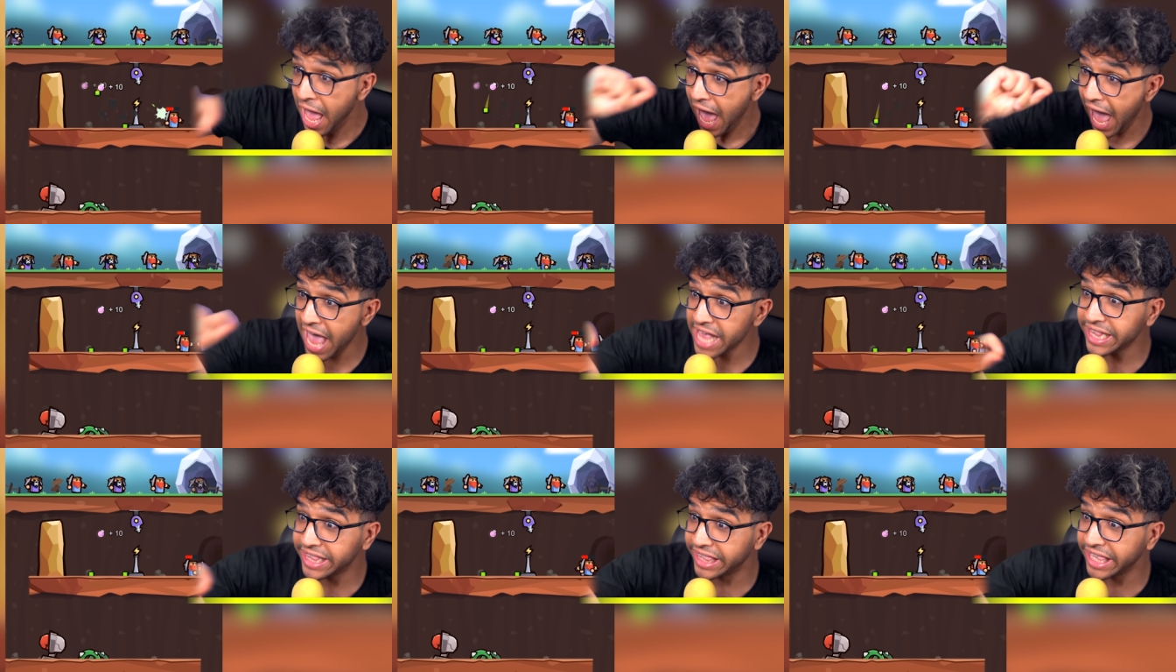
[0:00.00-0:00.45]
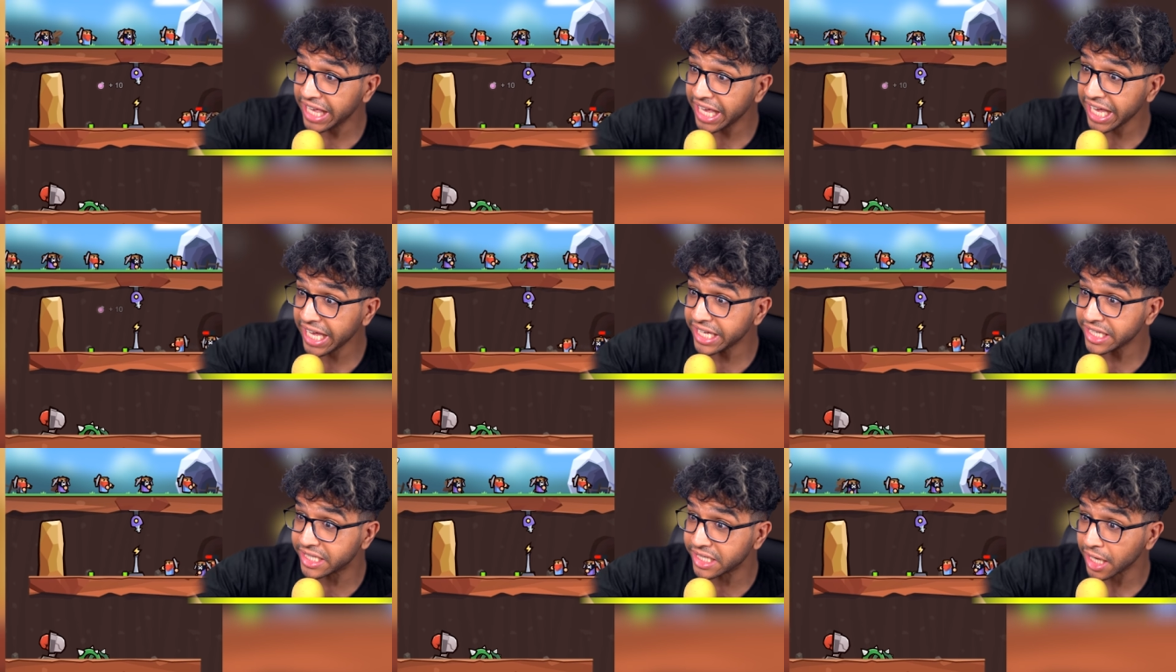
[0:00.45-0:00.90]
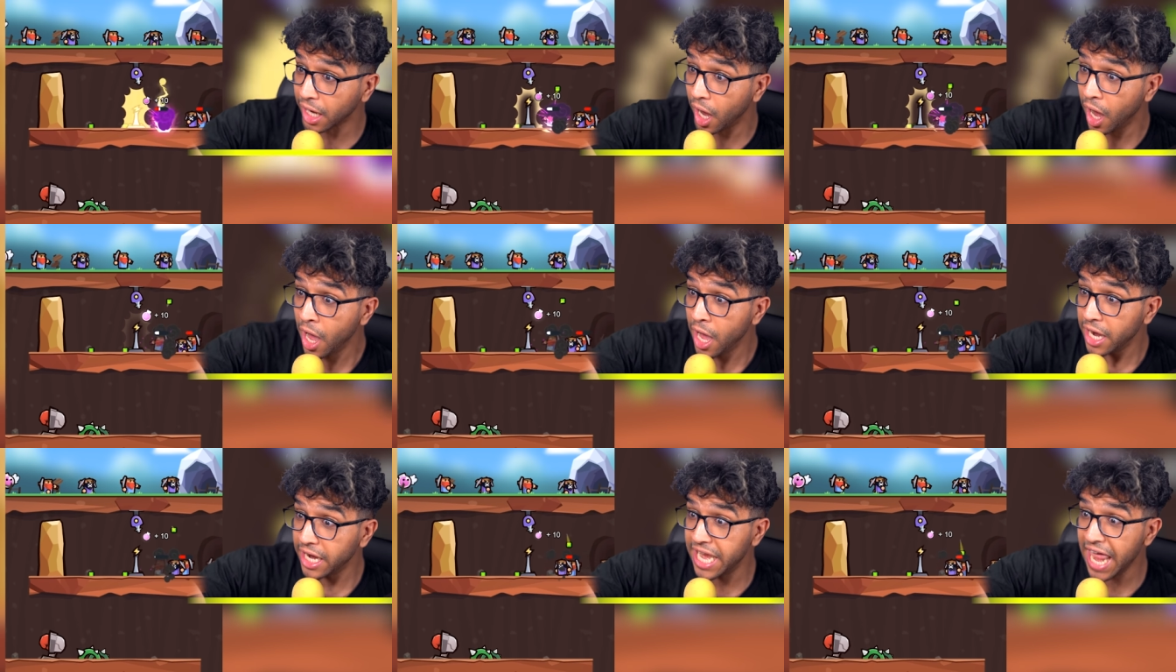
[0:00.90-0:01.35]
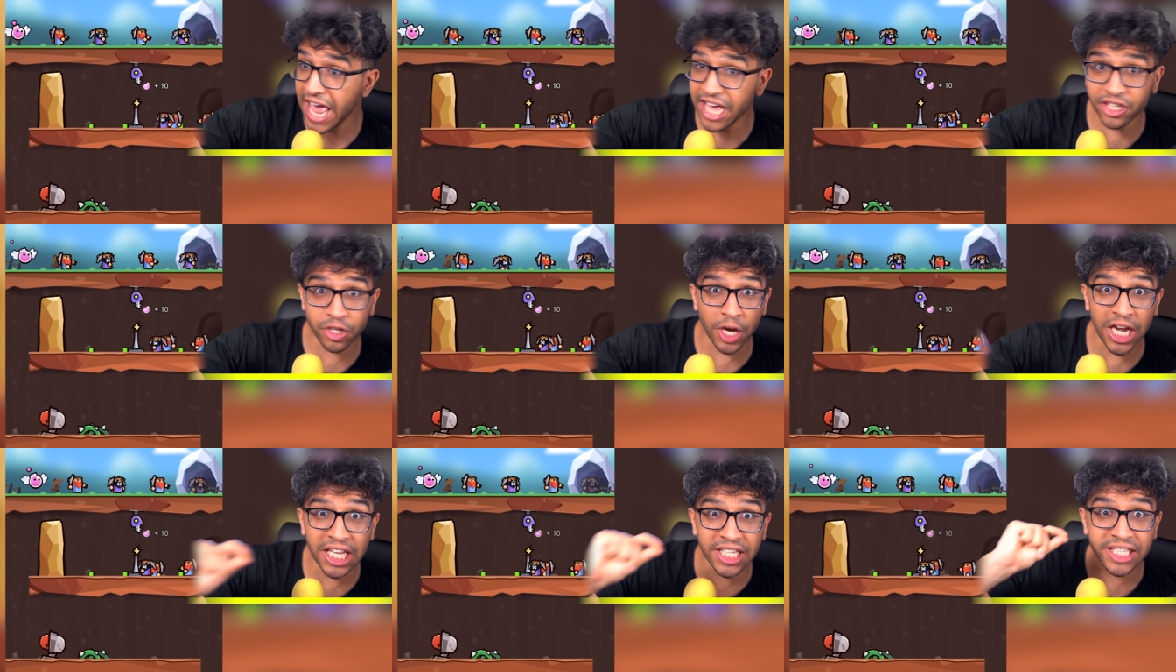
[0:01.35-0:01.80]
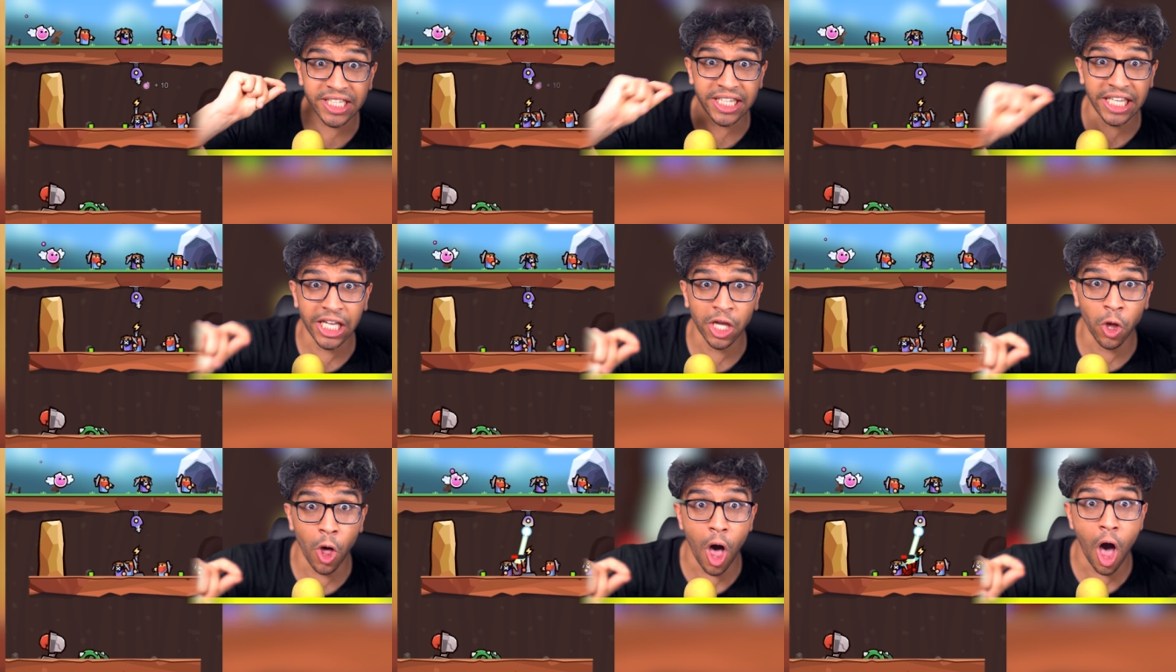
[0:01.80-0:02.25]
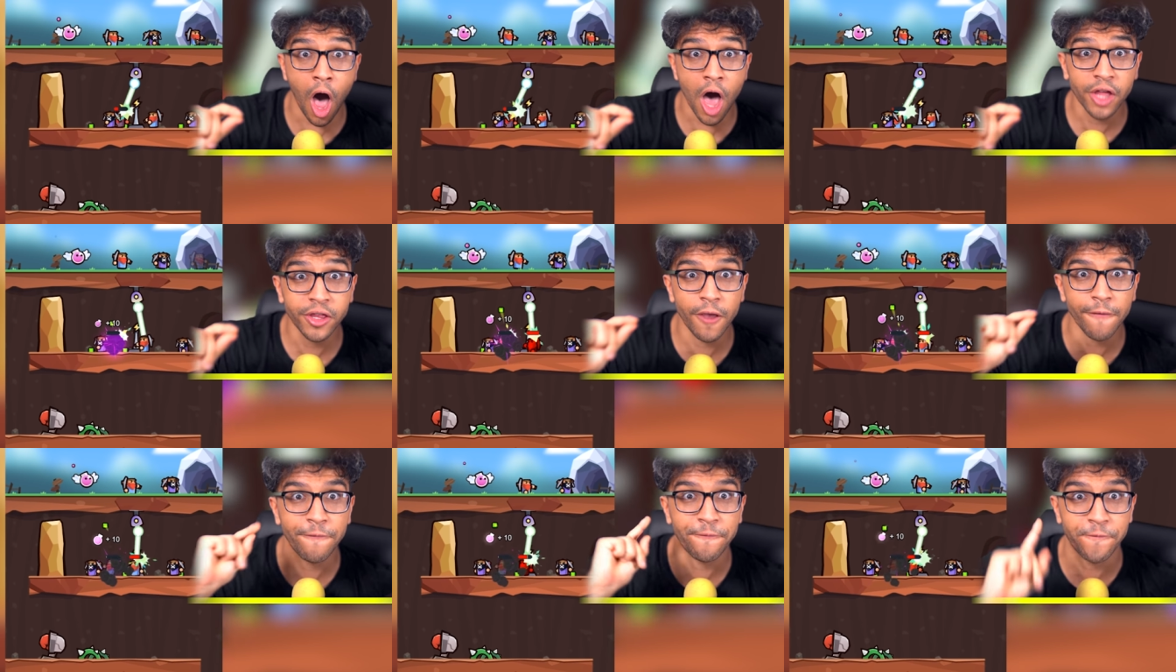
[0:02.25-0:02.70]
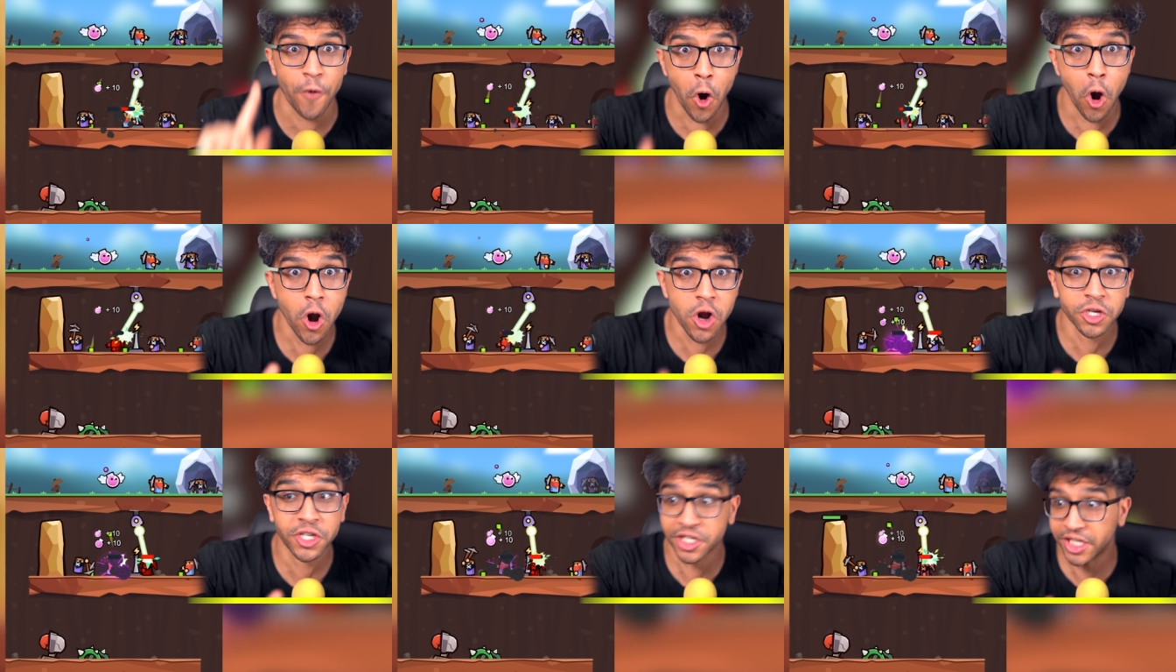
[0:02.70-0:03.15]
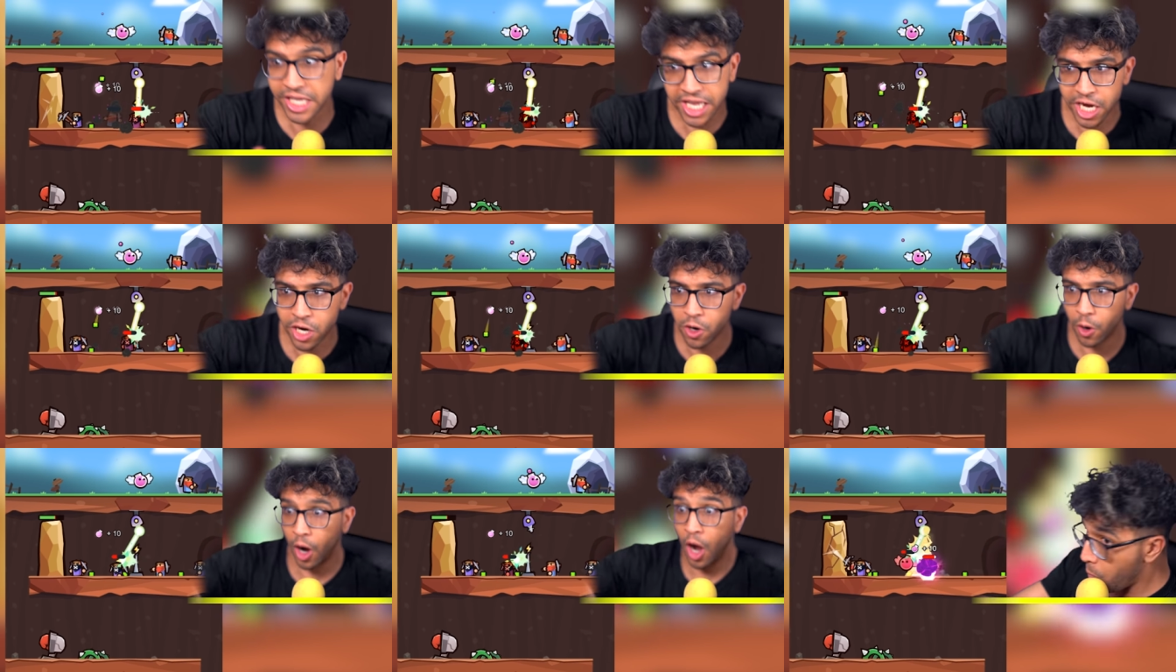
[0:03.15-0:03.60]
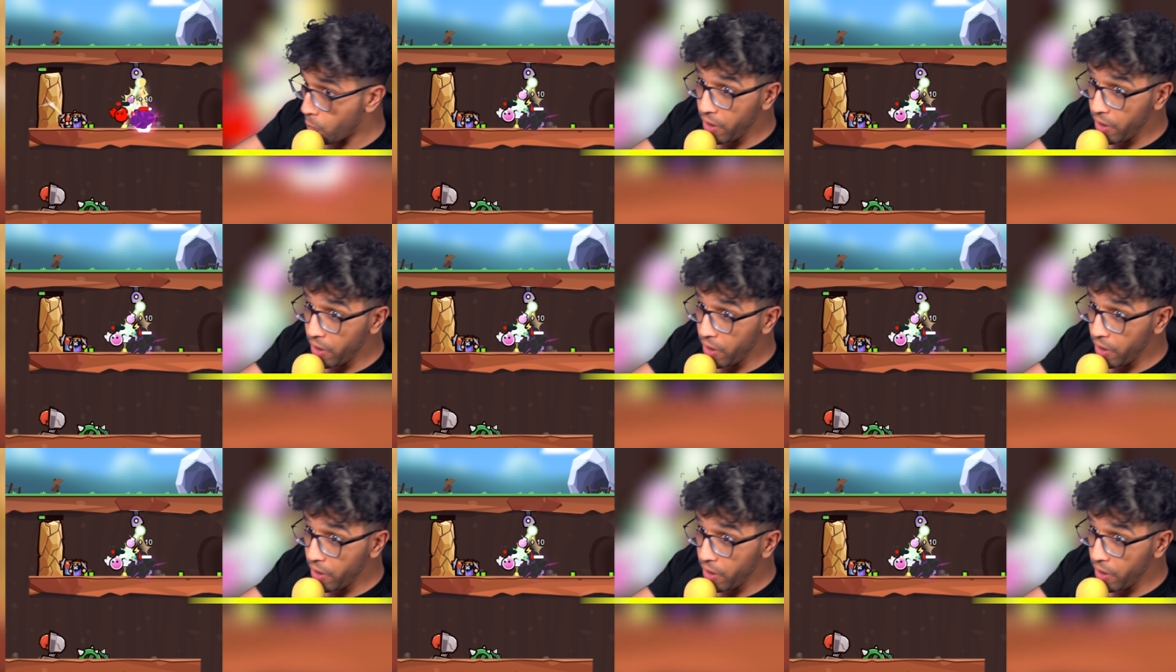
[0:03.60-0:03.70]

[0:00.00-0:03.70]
And this laser is still on the first tier.